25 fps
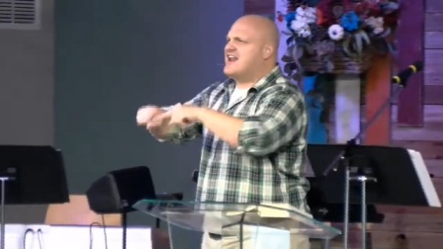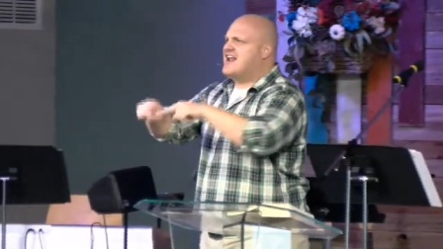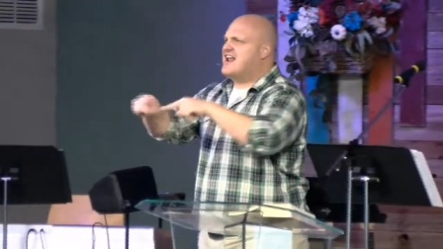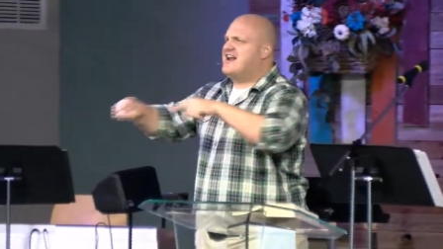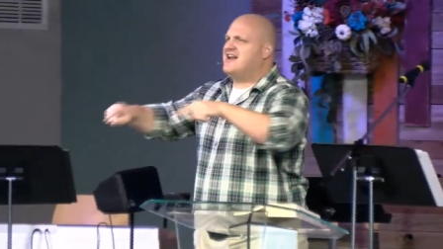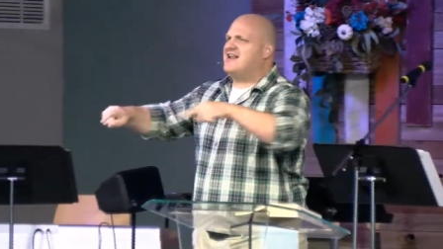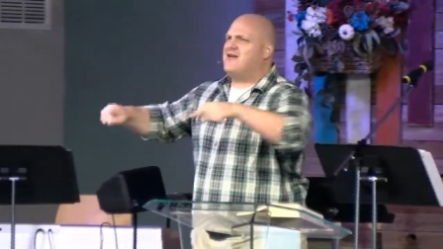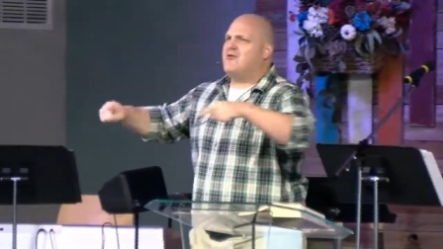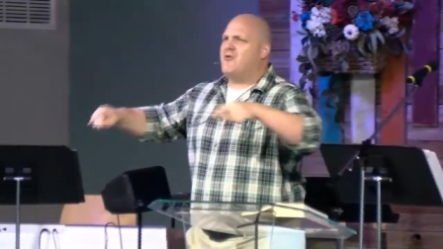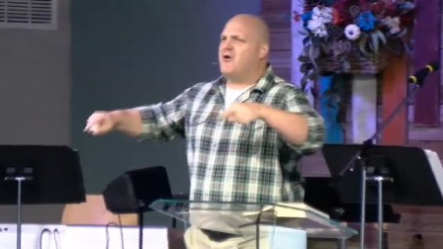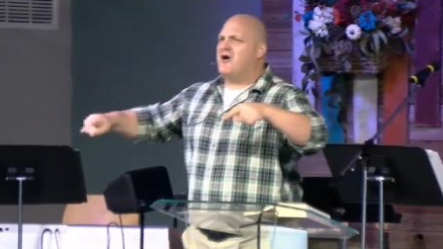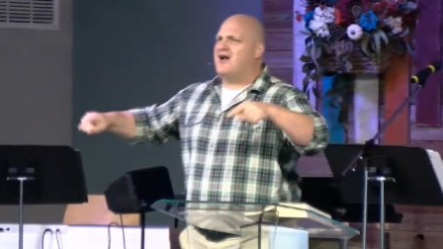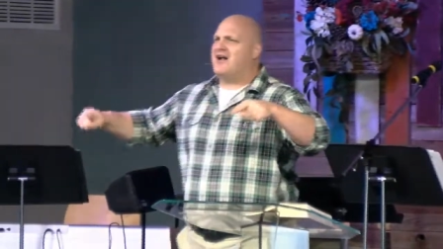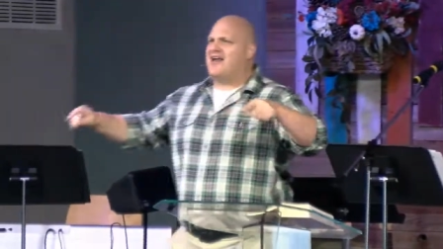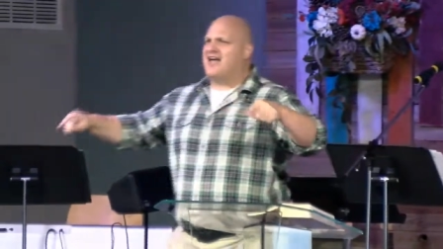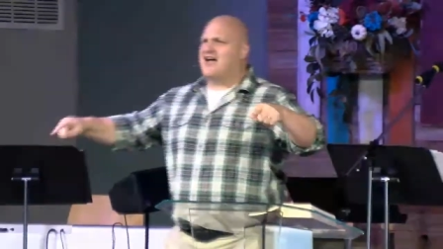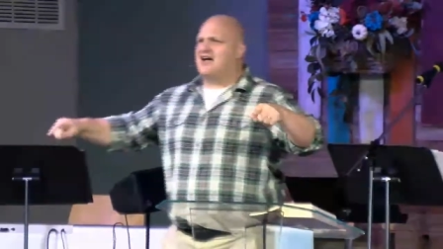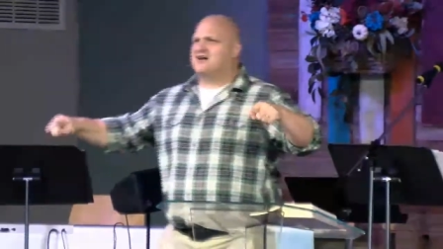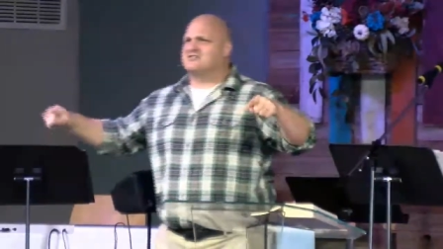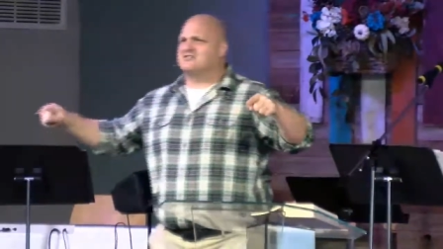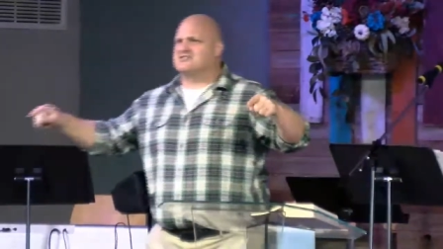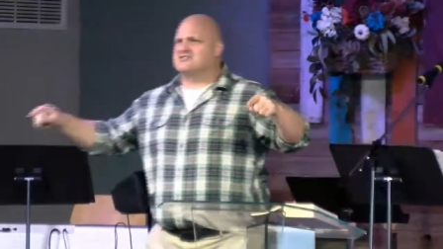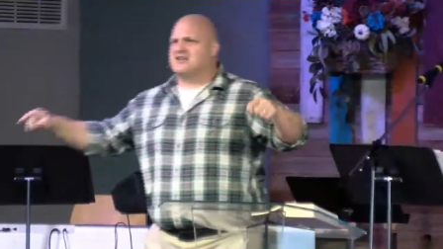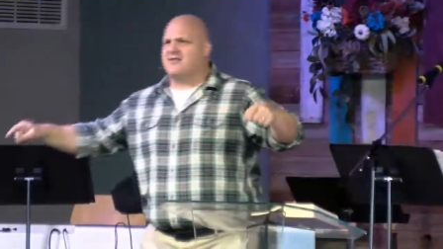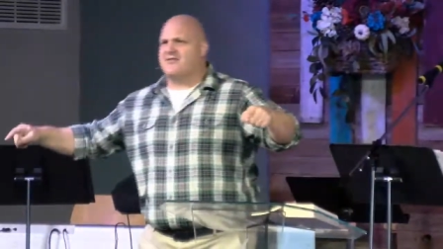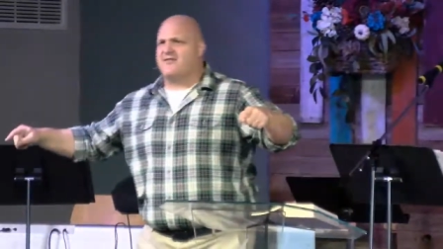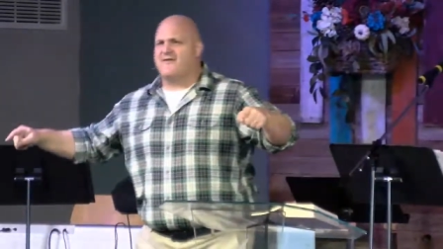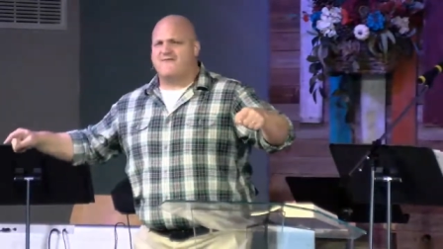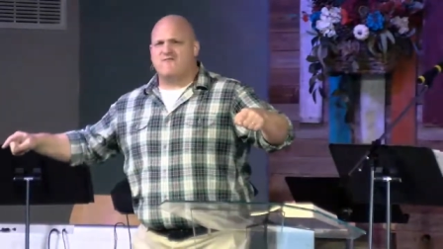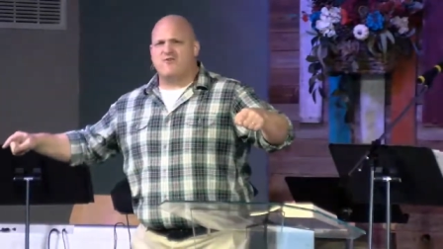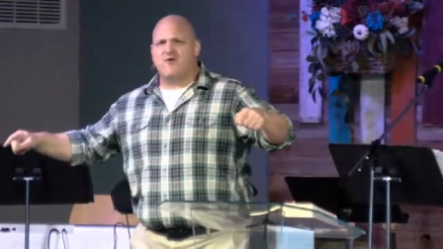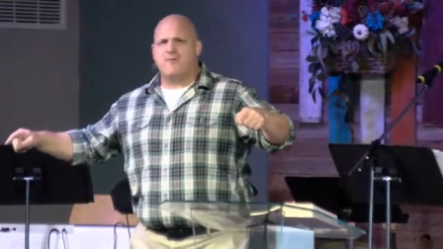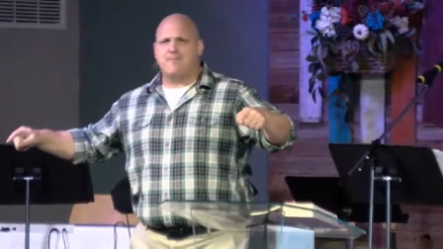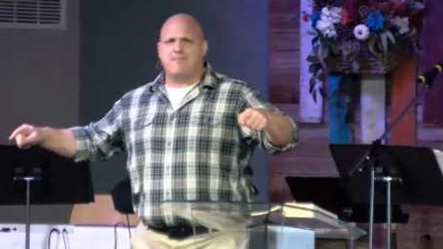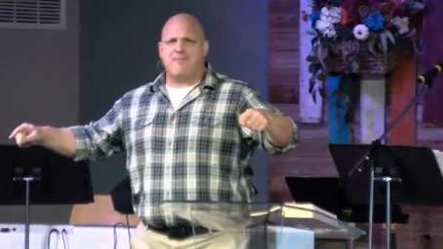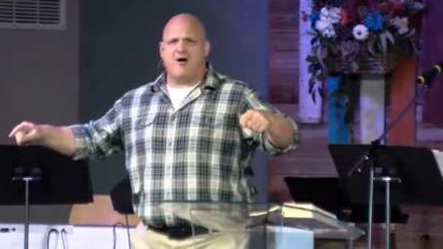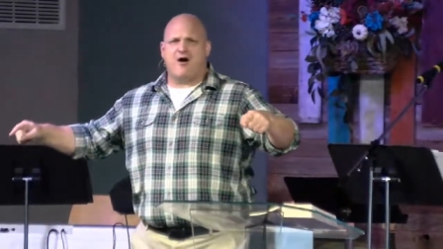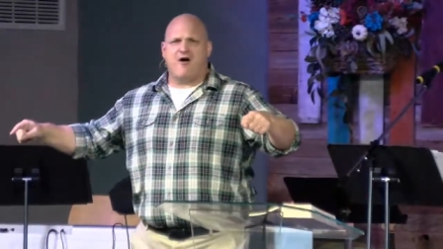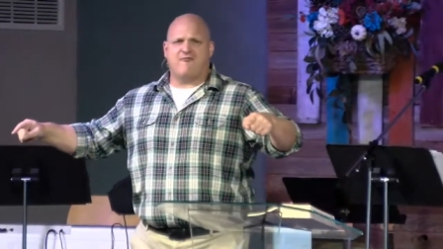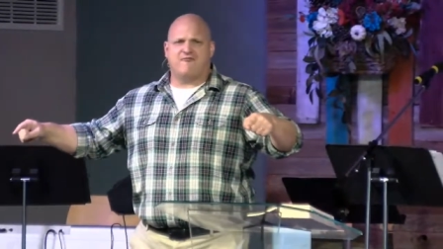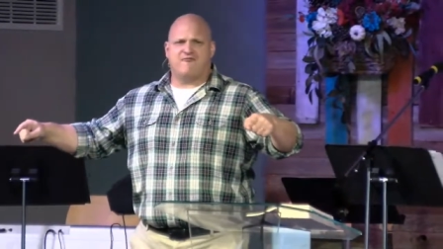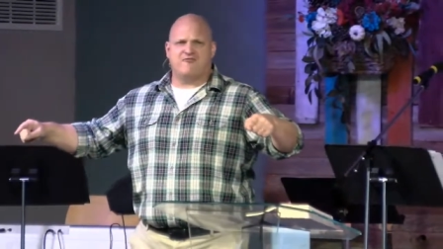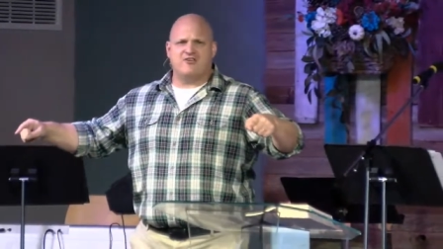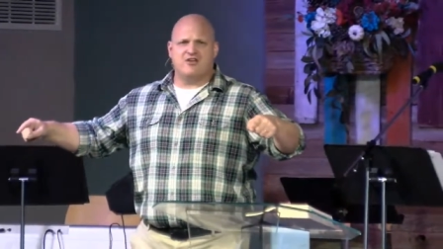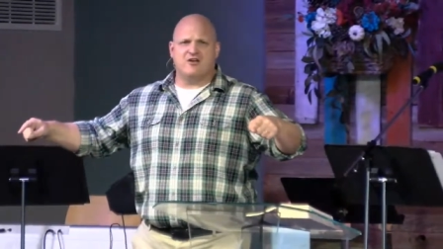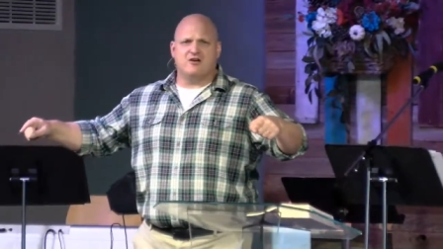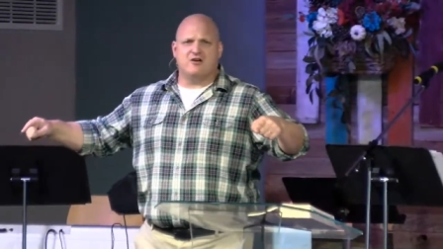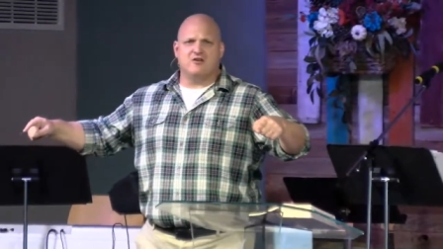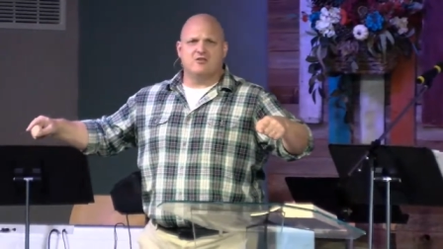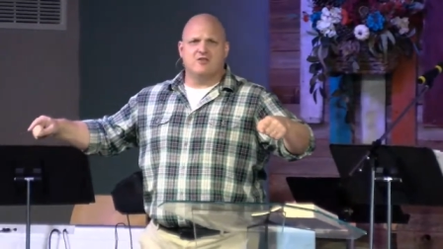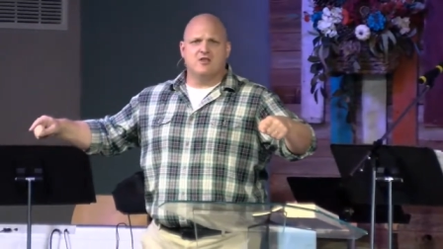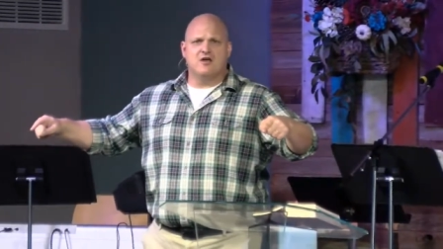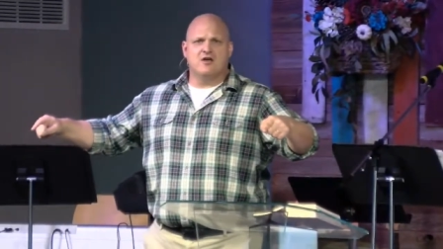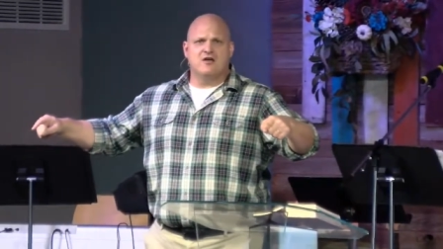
anyone else on the football field.